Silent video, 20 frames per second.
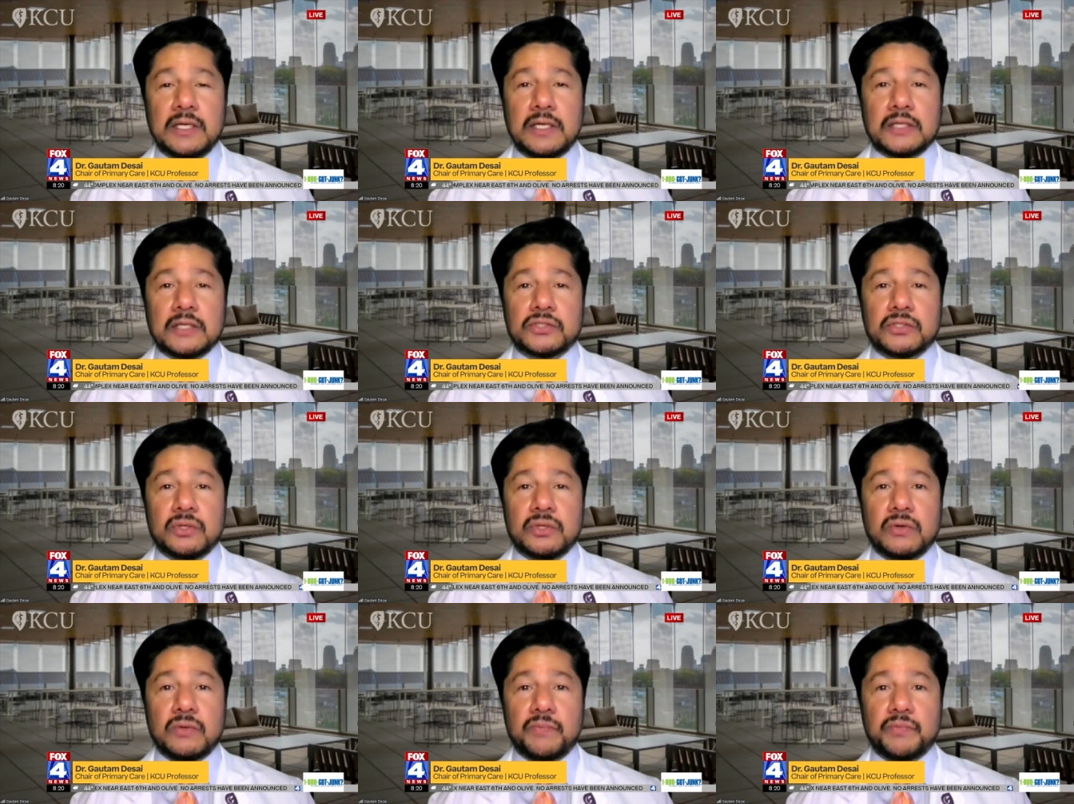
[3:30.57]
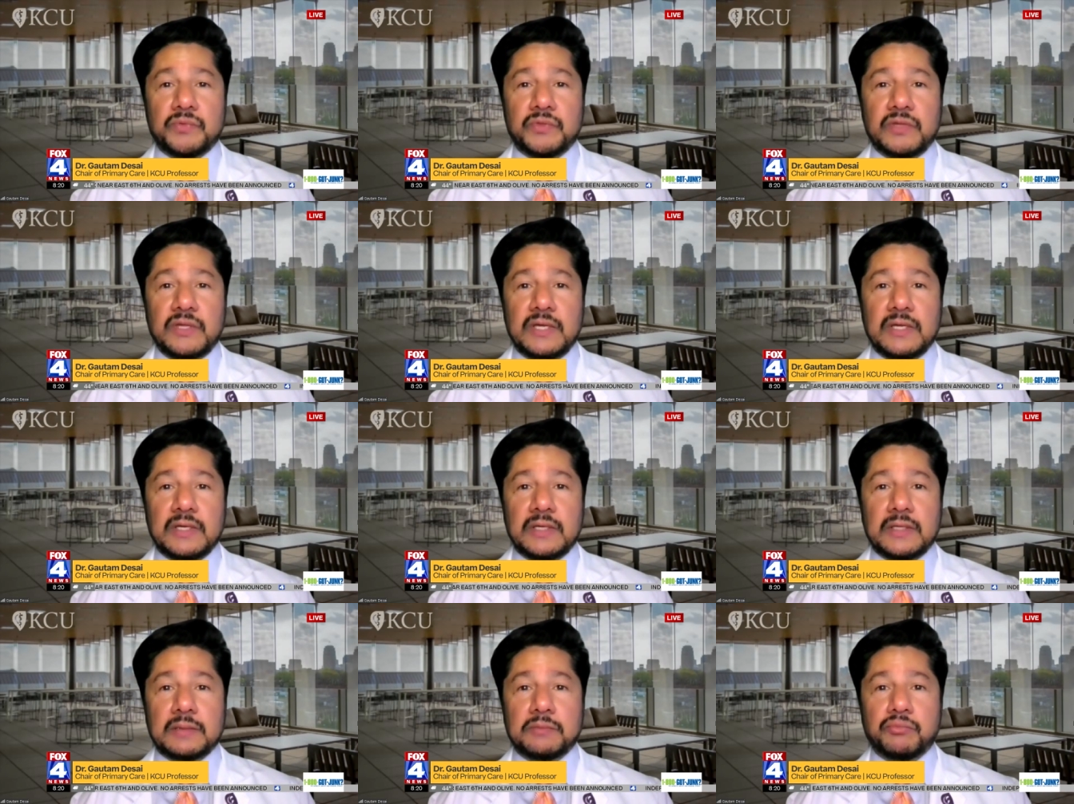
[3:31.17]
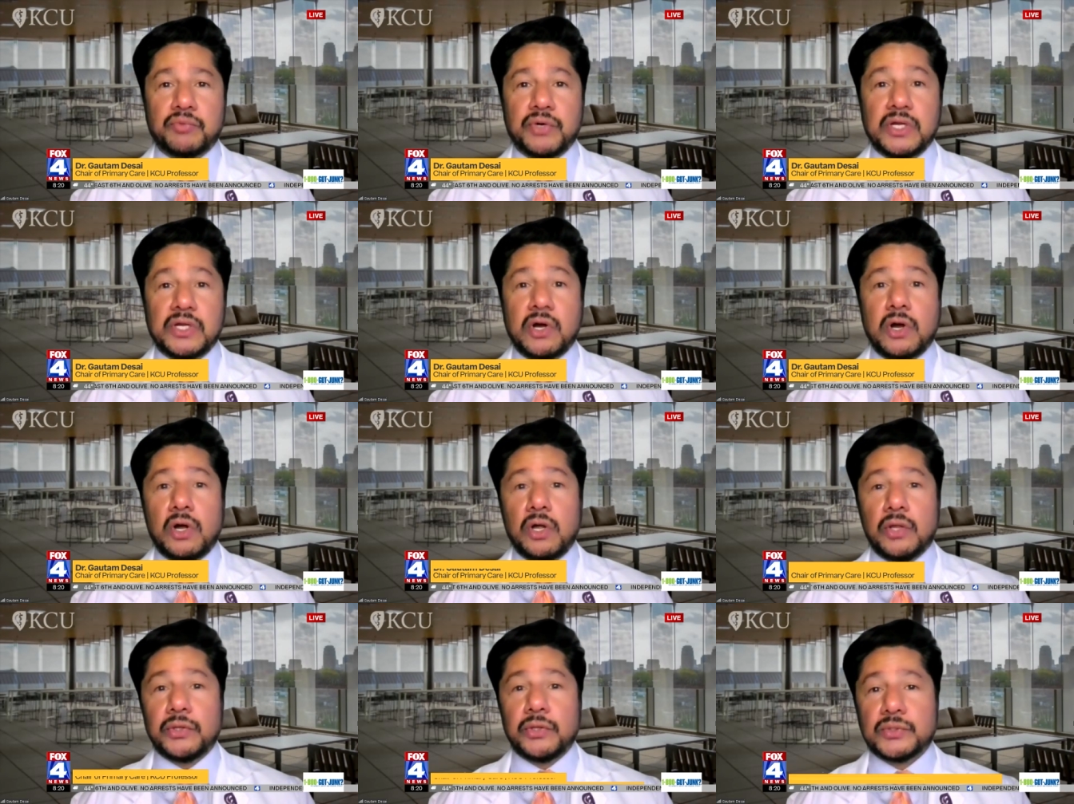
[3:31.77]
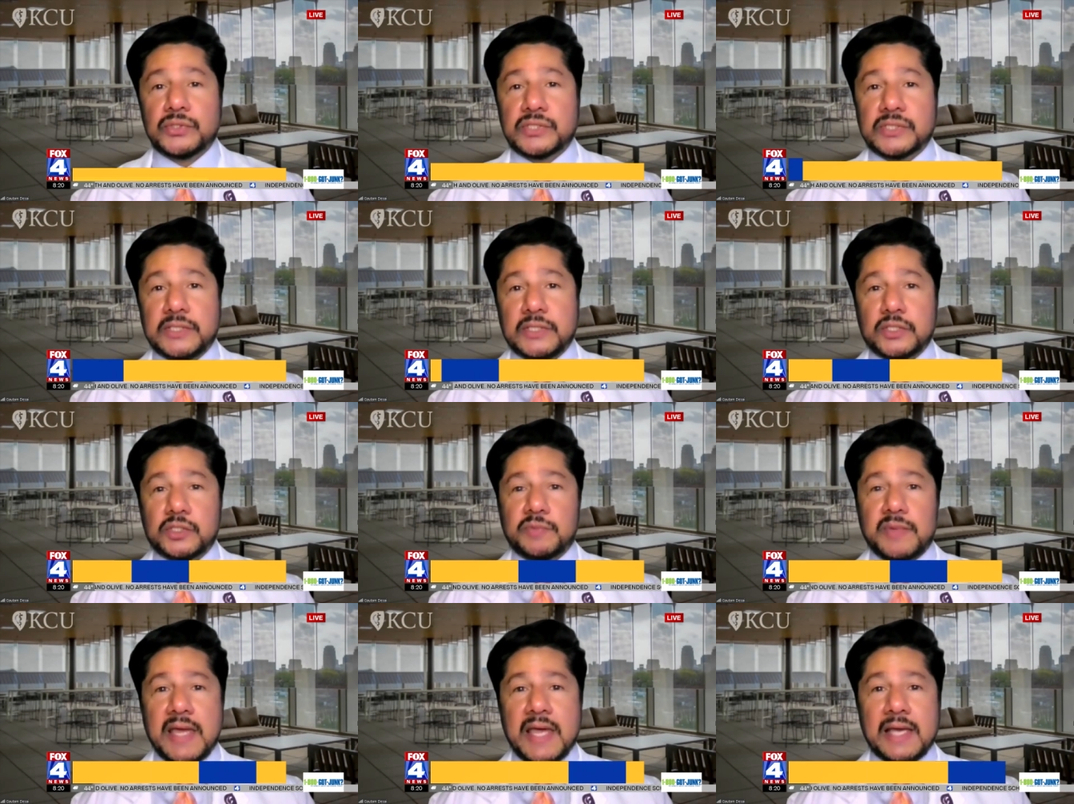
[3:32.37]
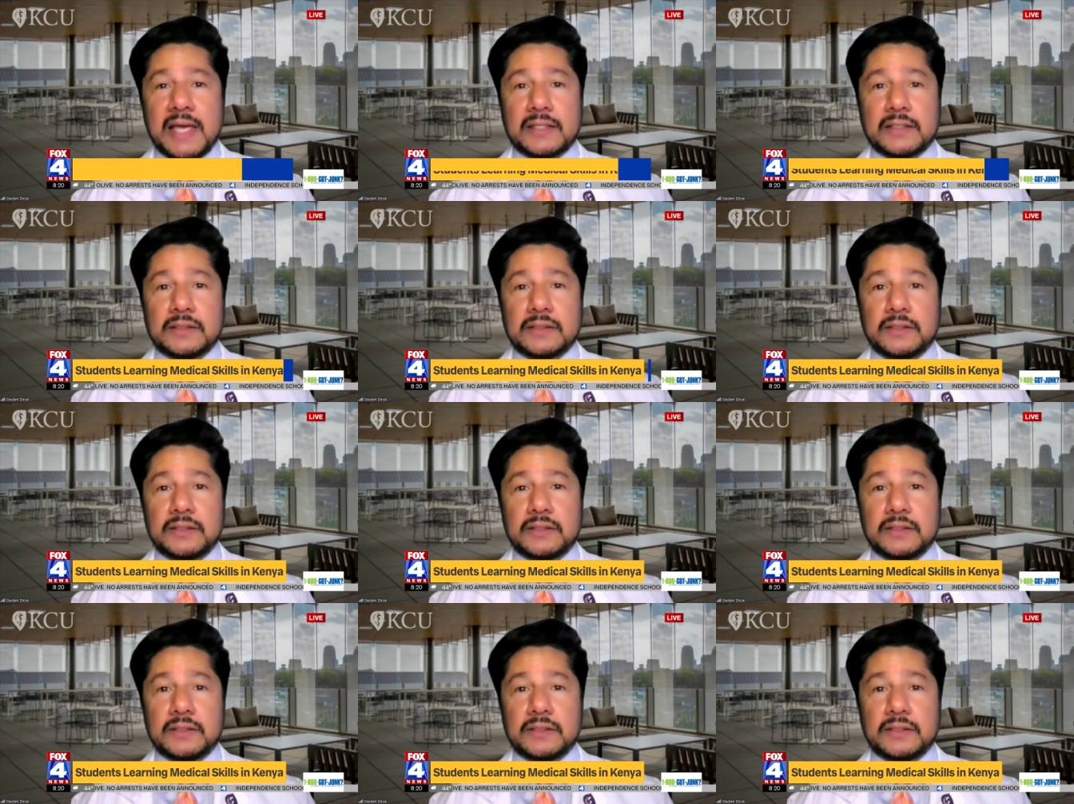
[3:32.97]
So they can bring all those skills back,